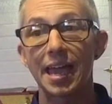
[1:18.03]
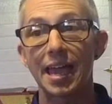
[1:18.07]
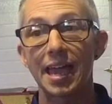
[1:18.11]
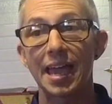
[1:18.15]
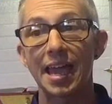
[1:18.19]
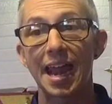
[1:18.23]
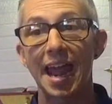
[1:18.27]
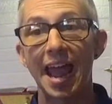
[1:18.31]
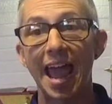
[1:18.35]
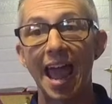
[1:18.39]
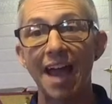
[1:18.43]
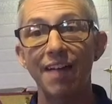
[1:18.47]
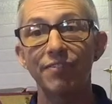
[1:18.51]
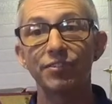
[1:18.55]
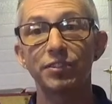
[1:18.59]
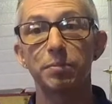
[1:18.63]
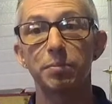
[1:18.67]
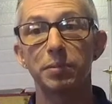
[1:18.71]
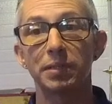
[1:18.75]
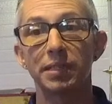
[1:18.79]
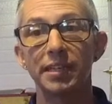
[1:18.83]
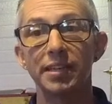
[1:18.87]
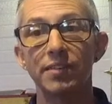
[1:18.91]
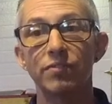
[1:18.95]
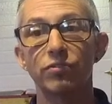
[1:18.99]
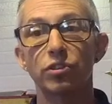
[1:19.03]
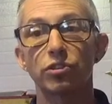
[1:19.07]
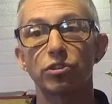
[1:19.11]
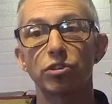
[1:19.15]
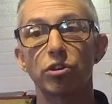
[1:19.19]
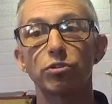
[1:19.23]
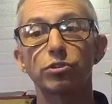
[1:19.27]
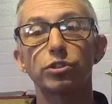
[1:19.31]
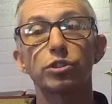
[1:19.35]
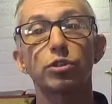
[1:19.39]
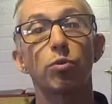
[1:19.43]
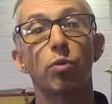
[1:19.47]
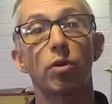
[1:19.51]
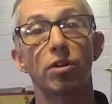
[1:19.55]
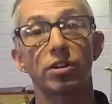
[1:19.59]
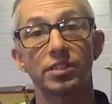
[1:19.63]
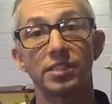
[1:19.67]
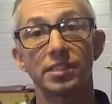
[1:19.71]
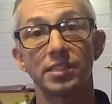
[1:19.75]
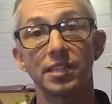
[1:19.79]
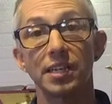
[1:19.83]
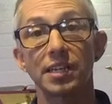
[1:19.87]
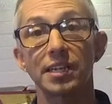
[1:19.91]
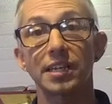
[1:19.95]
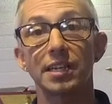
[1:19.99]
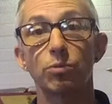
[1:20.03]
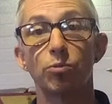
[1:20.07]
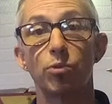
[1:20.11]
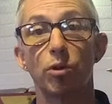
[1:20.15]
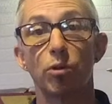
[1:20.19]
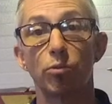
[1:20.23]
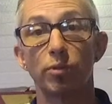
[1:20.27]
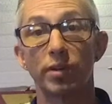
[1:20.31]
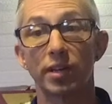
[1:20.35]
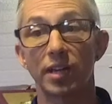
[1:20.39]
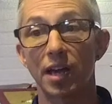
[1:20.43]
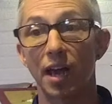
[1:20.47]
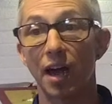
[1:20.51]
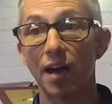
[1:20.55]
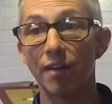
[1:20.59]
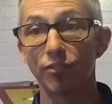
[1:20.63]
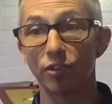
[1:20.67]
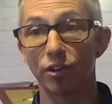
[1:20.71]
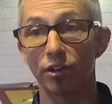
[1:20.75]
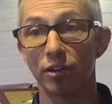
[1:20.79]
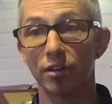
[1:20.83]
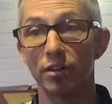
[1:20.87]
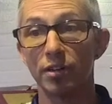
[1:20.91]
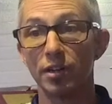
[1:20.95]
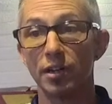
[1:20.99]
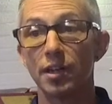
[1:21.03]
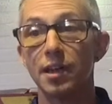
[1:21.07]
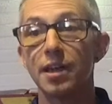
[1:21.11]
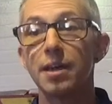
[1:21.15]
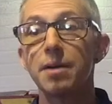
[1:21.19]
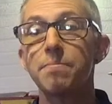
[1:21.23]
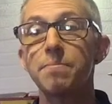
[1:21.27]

And I have to believe that those who are sick and will recover